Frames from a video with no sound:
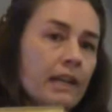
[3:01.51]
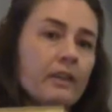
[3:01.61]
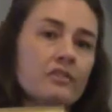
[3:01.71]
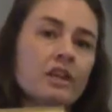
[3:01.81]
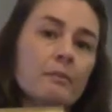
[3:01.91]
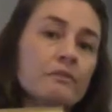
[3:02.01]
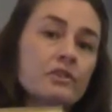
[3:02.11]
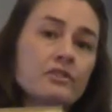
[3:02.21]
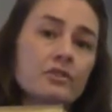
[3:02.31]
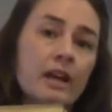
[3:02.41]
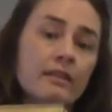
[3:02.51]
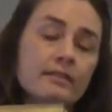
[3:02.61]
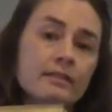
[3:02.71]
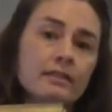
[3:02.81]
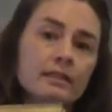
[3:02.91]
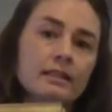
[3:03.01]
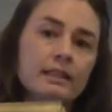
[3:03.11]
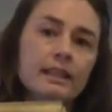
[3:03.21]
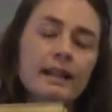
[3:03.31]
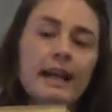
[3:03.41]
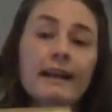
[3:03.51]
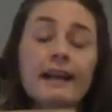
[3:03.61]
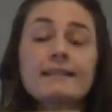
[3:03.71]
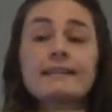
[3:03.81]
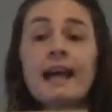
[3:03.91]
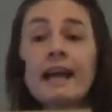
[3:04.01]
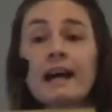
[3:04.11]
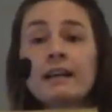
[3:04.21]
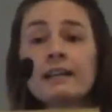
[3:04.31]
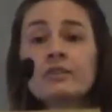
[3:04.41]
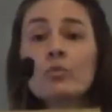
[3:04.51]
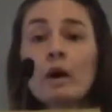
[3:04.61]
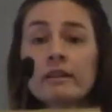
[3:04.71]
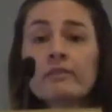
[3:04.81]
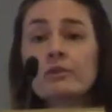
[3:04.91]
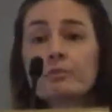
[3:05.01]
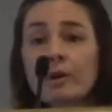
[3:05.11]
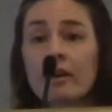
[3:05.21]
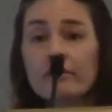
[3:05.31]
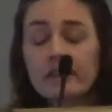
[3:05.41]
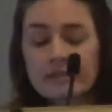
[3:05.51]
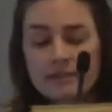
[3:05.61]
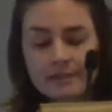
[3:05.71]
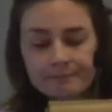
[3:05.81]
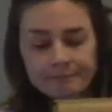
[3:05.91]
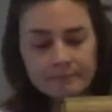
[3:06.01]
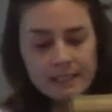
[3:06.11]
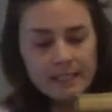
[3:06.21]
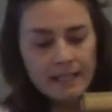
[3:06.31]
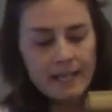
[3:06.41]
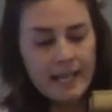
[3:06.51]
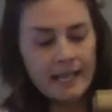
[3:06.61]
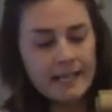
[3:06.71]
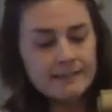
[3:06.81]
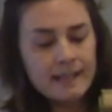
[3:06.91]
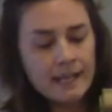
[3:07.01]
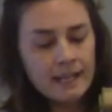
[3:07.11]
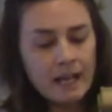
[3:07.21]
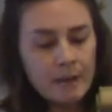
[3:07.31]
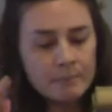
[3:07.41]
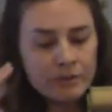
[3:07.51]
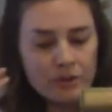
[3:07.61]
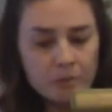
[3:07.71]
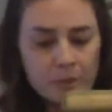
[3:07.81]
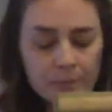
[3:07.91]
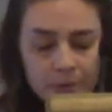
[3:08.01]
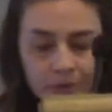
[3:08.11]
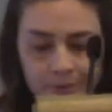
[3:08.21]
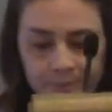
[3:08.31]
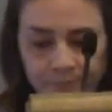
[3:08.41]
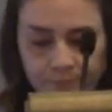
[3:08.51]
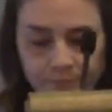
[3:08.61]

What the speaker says: in their time of distress. And Isaiah is one of those prophets. And Isaiah comes to the people,